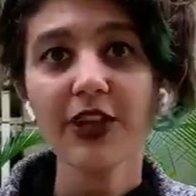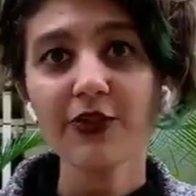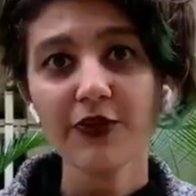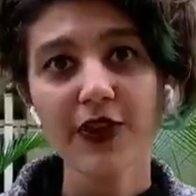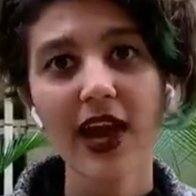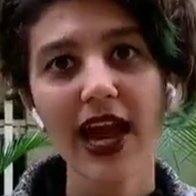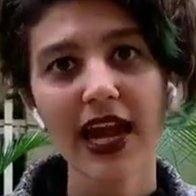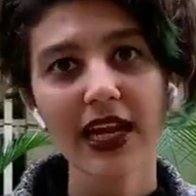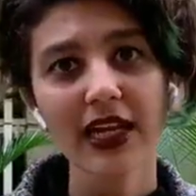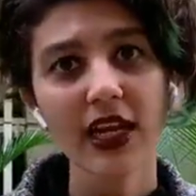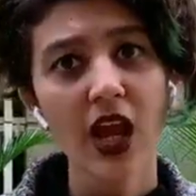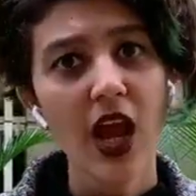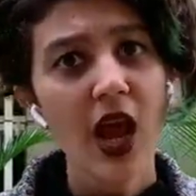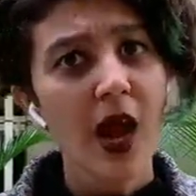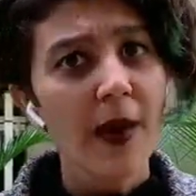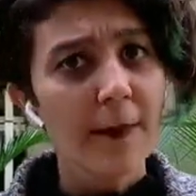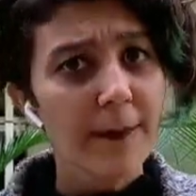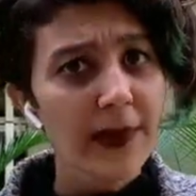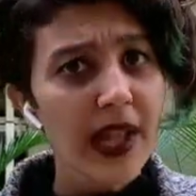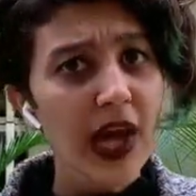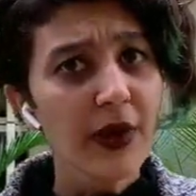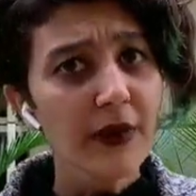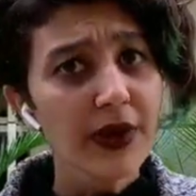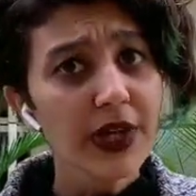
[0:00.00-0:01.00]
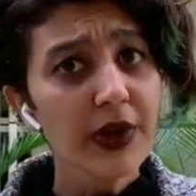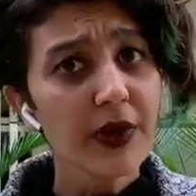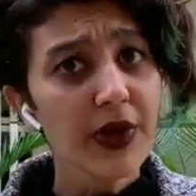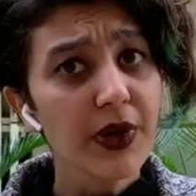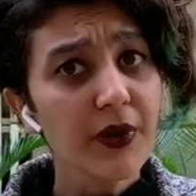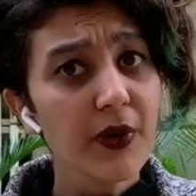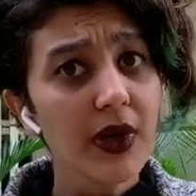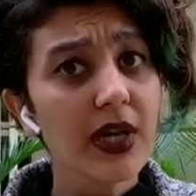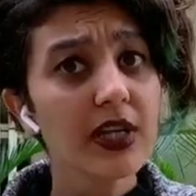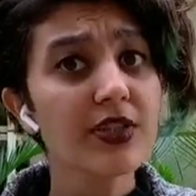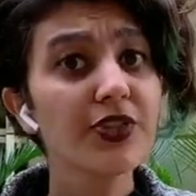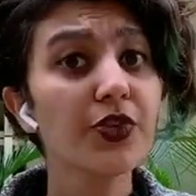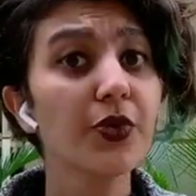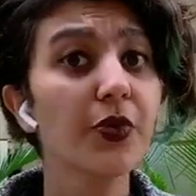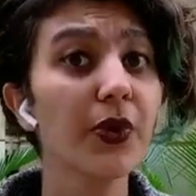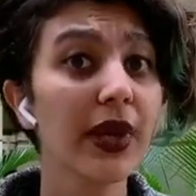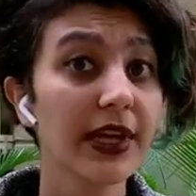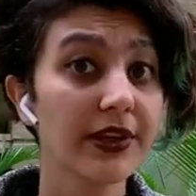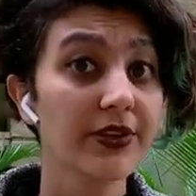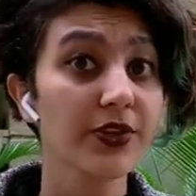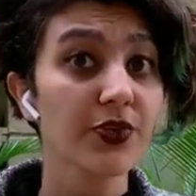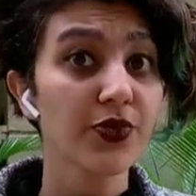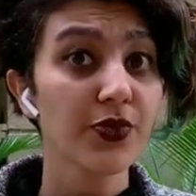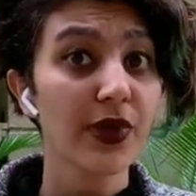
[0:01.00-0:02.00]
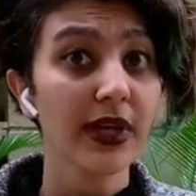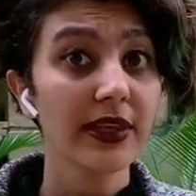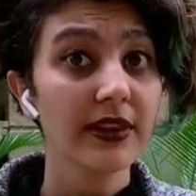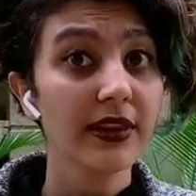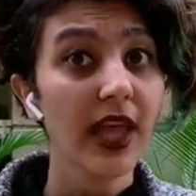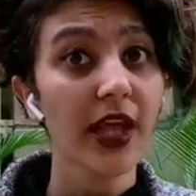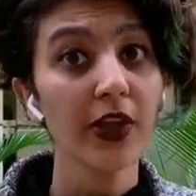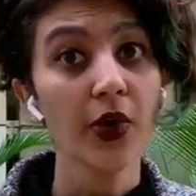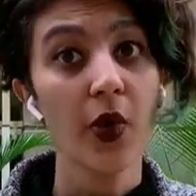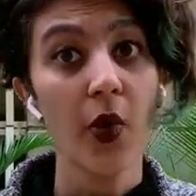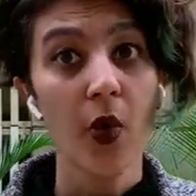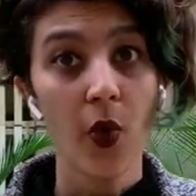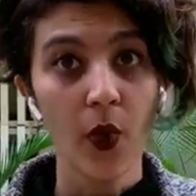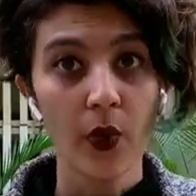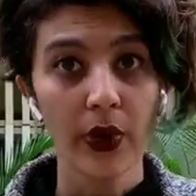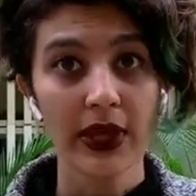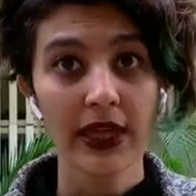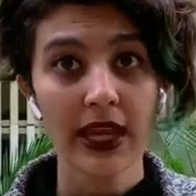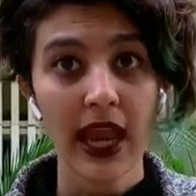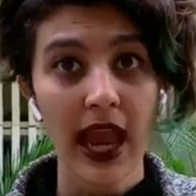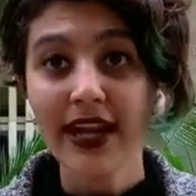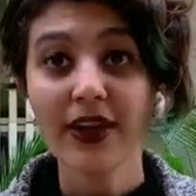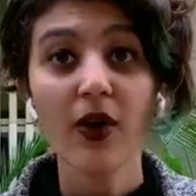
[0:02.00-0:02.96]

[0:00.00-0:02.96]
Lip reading: In fact, plowing requires greater strength than hoeing,